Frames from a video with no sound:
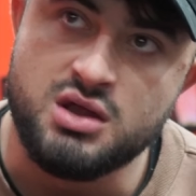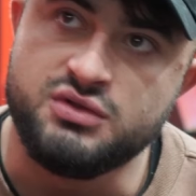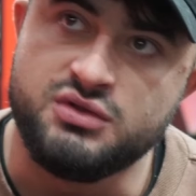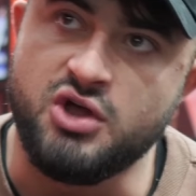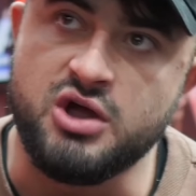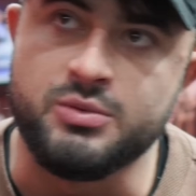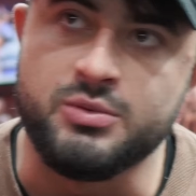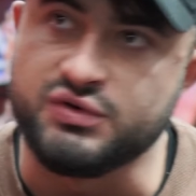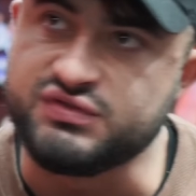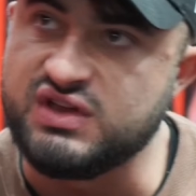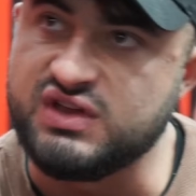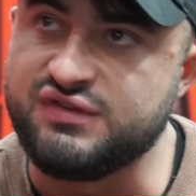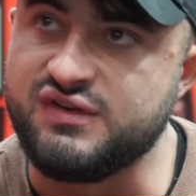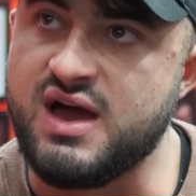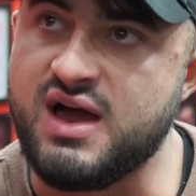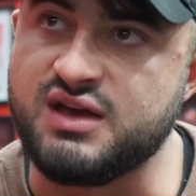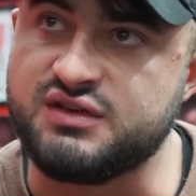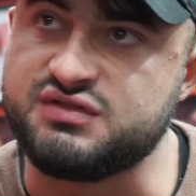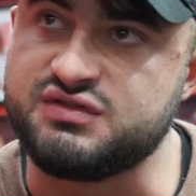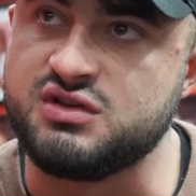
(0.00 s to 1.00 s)
no more stiff
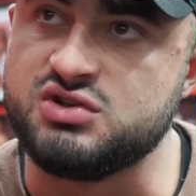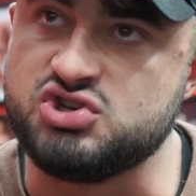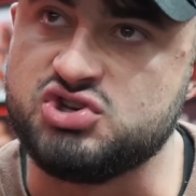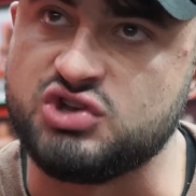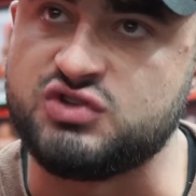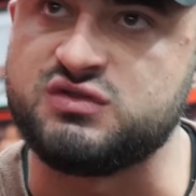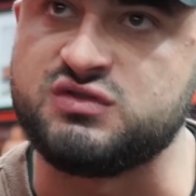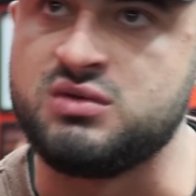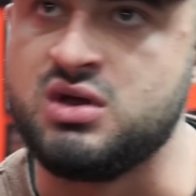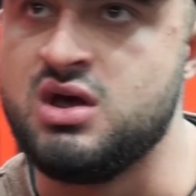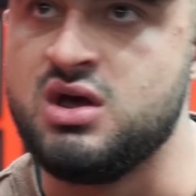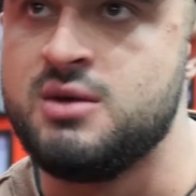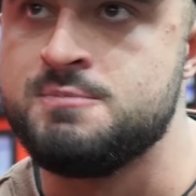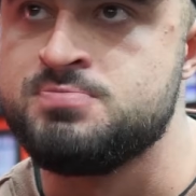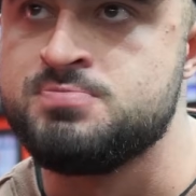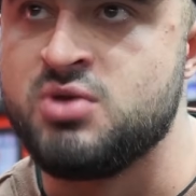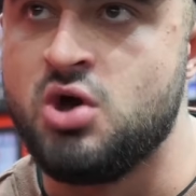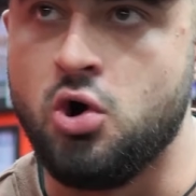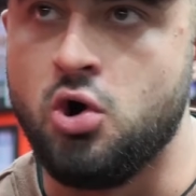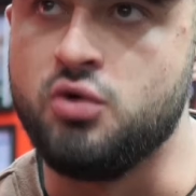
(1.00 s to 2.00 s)
legs, just
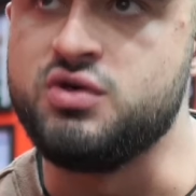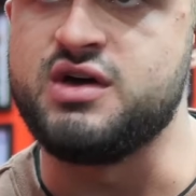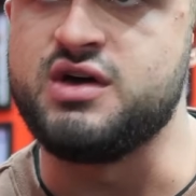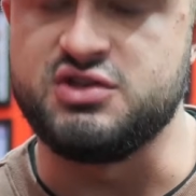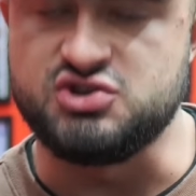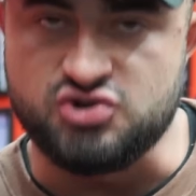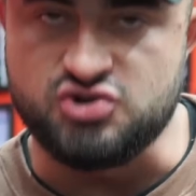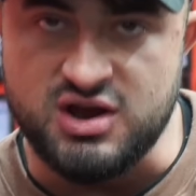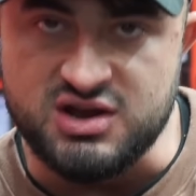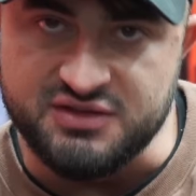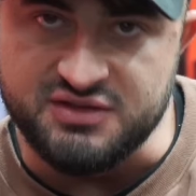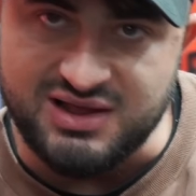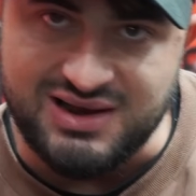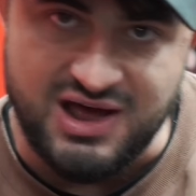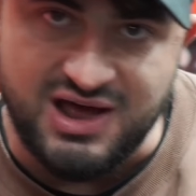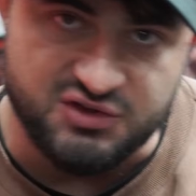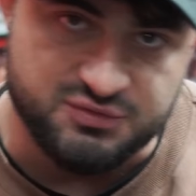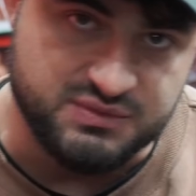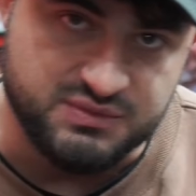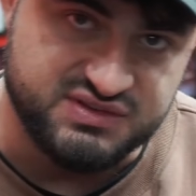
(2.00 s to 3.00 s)
all the other training that
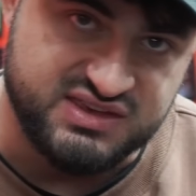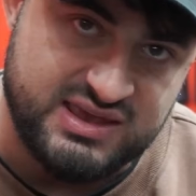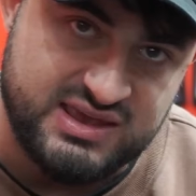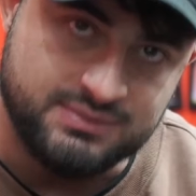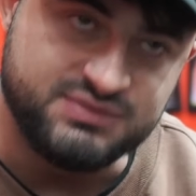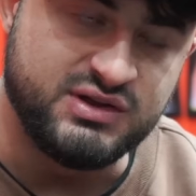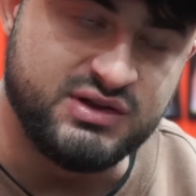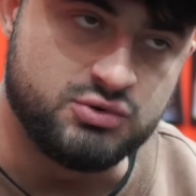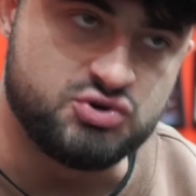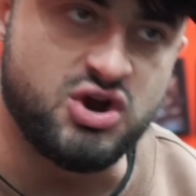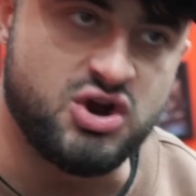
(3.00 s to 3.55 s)
allows me to keep still